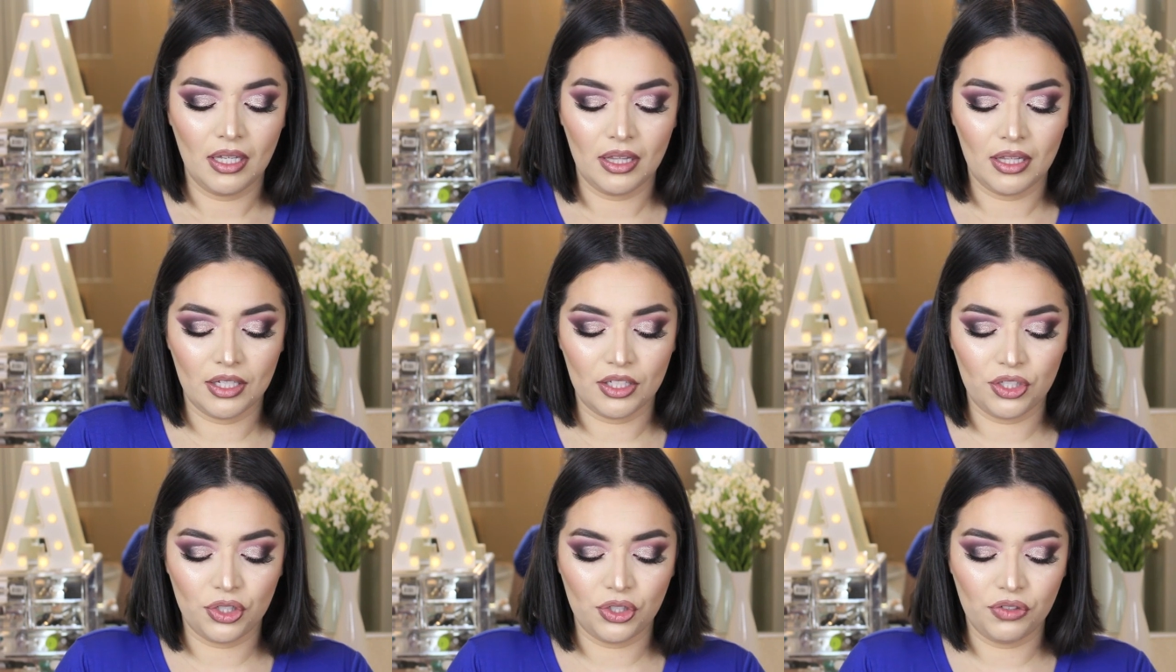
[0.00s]

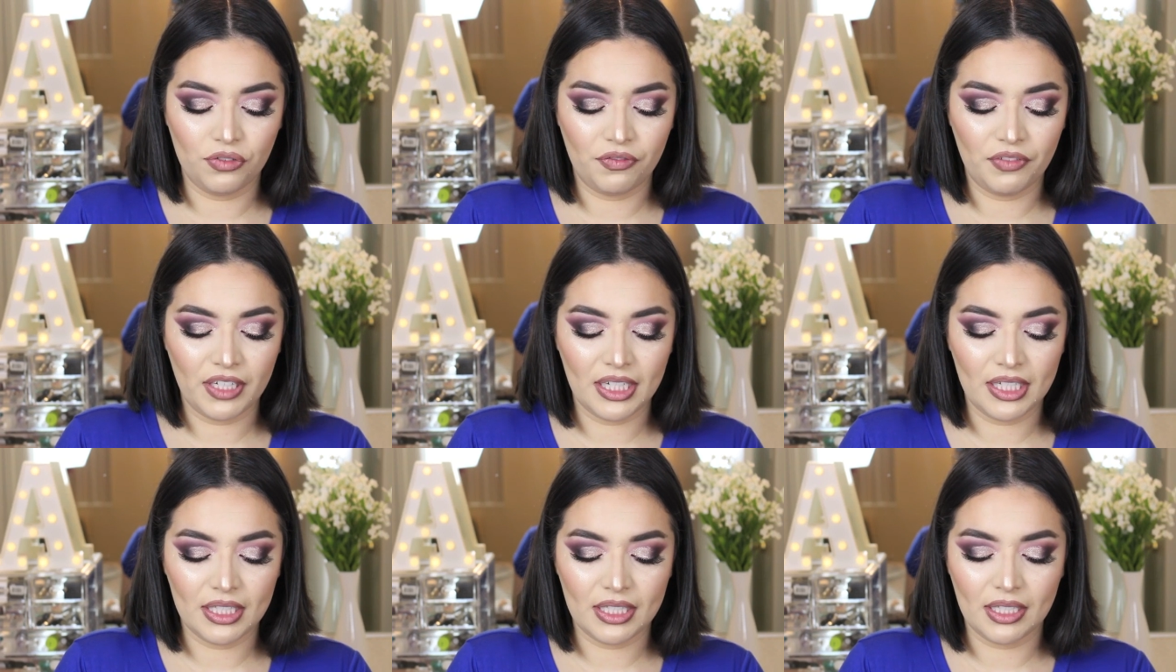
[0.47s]
the Too
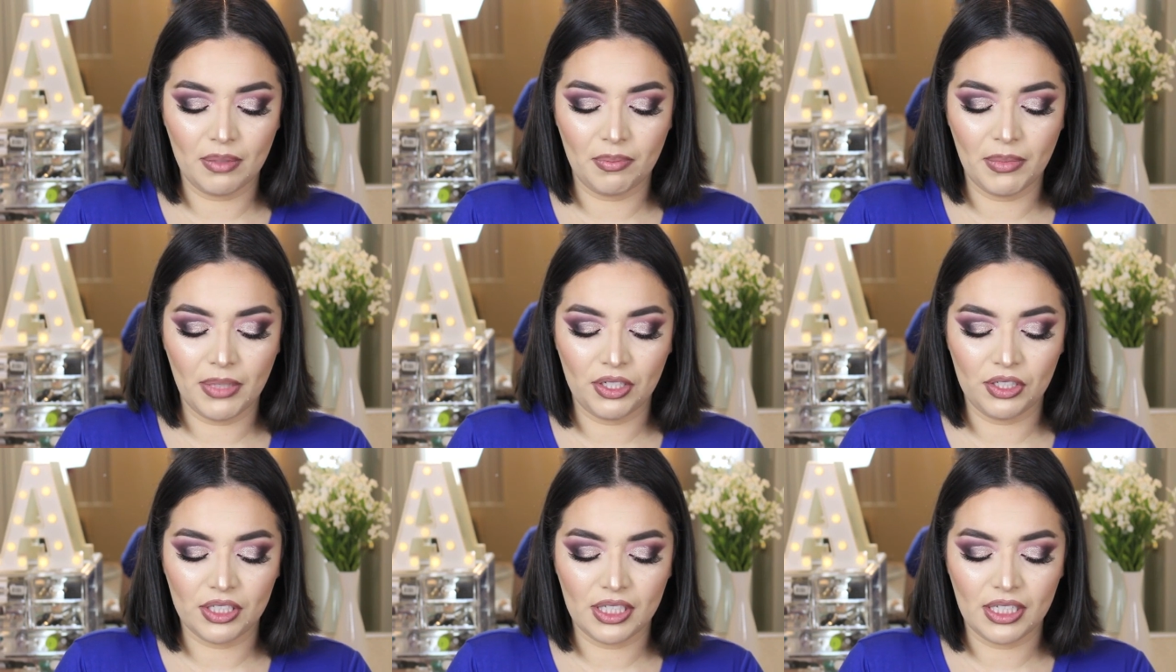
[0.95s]
Faced
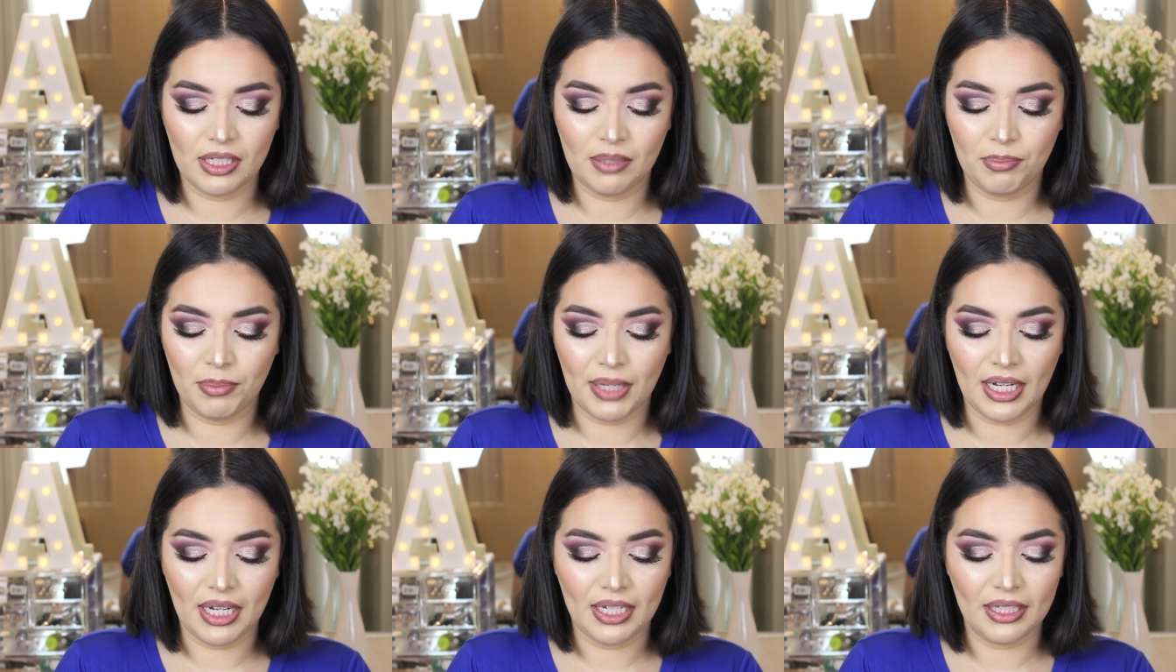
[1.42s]
Melted
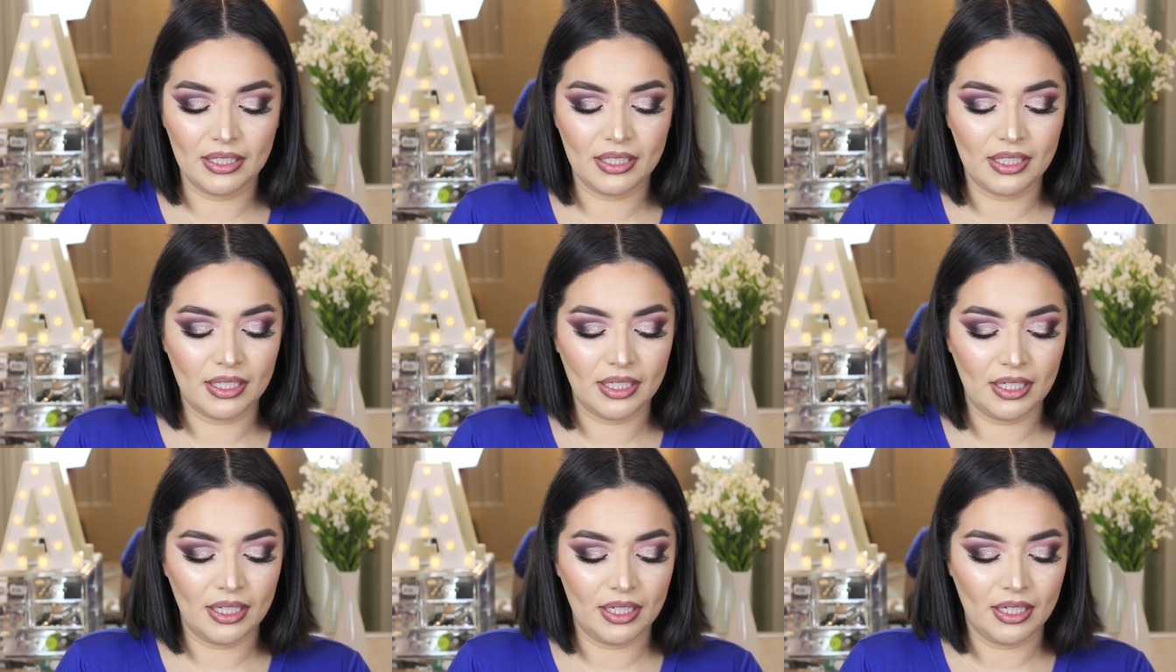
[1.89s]

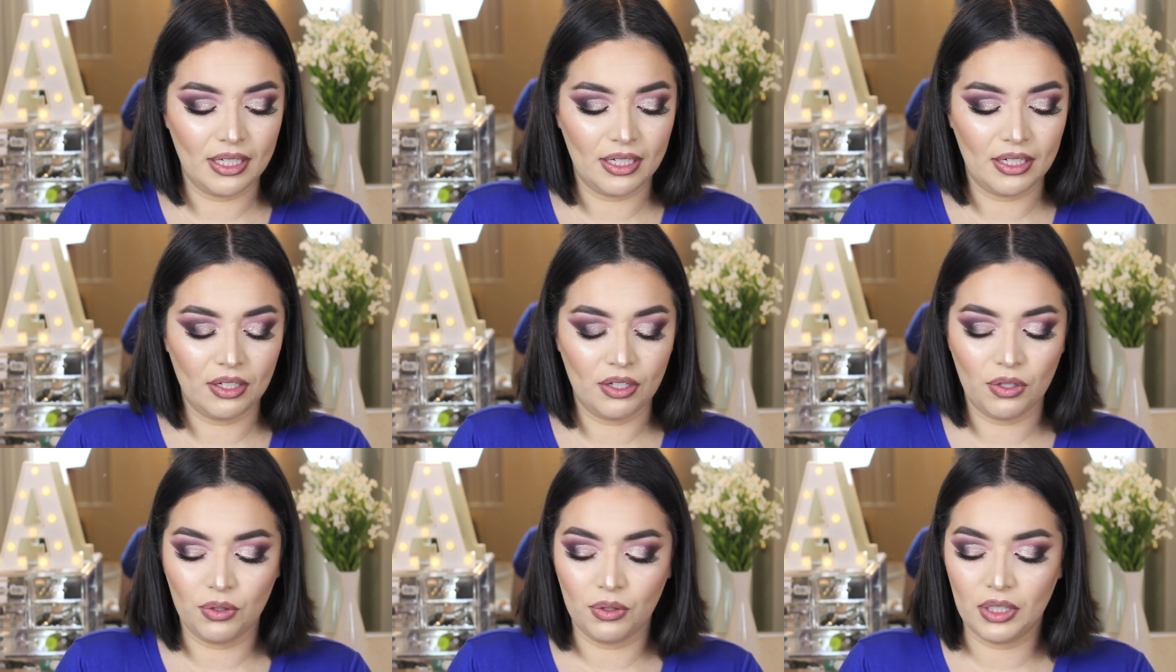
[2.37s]
Matte
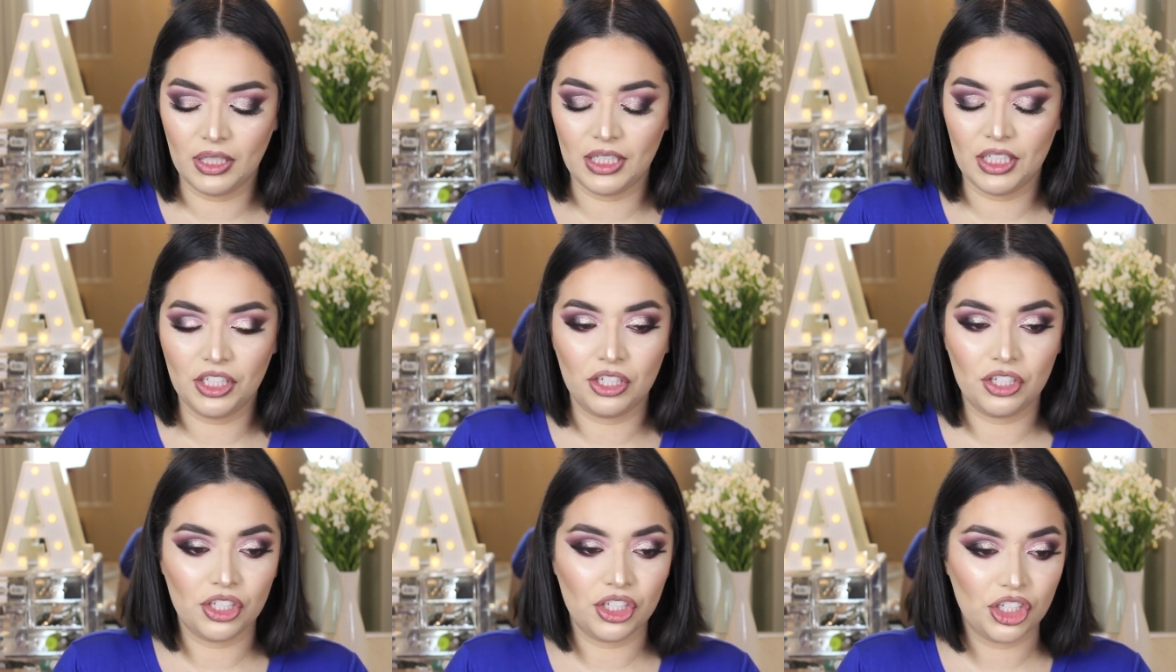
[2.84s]
in
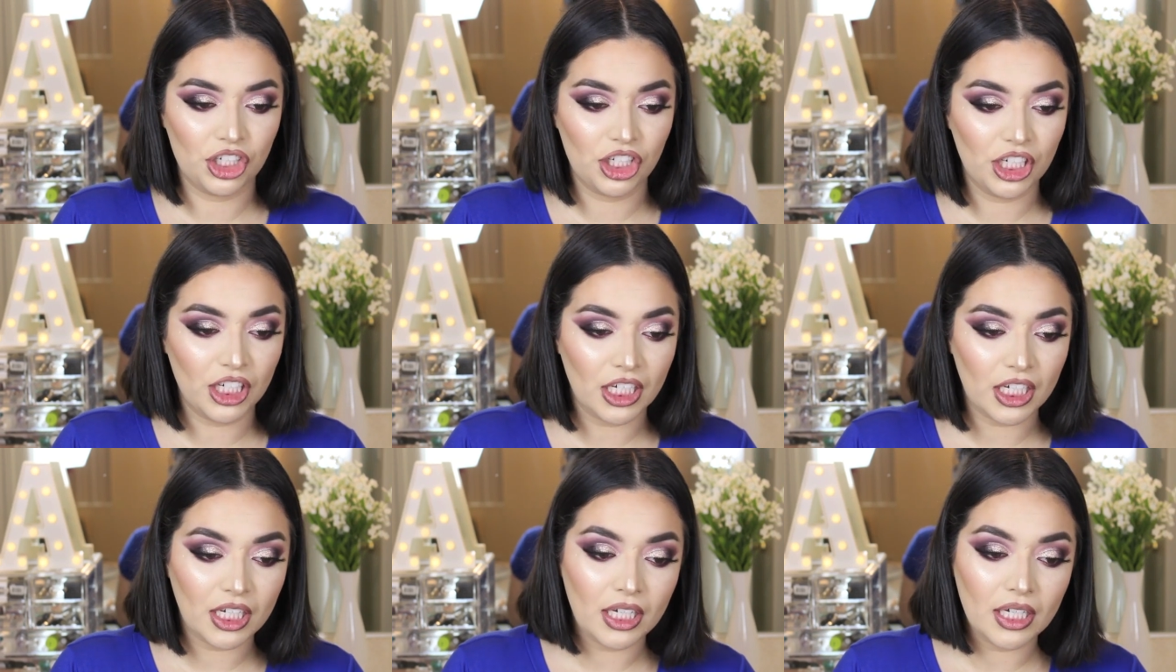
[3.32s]
Holy
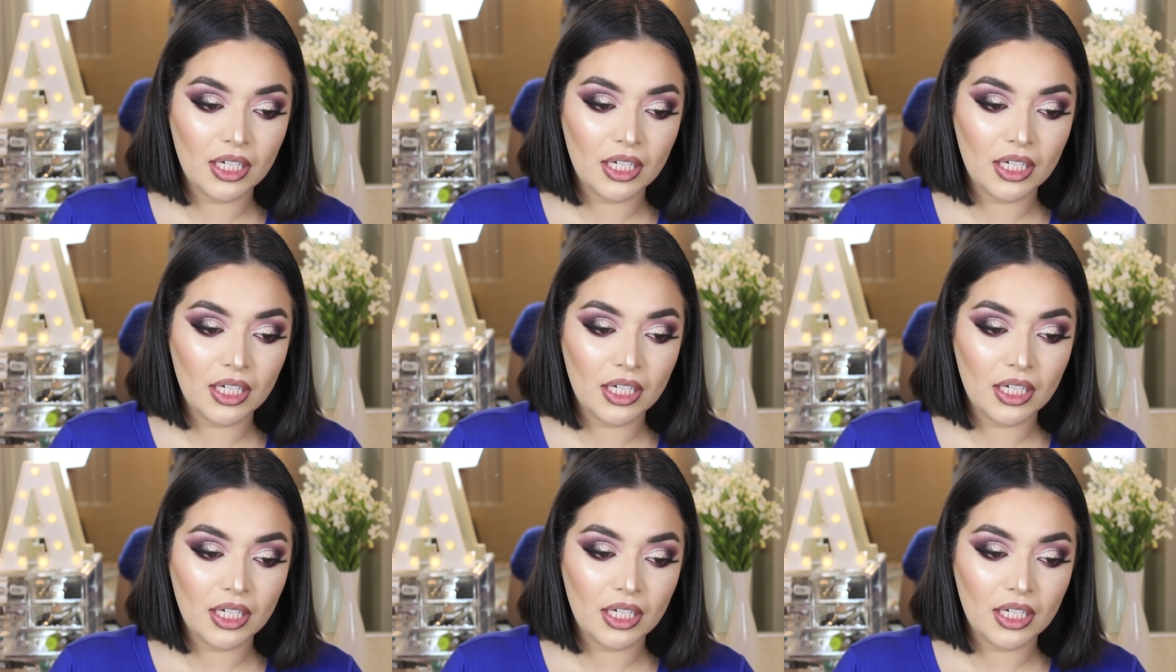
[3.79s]
Chick.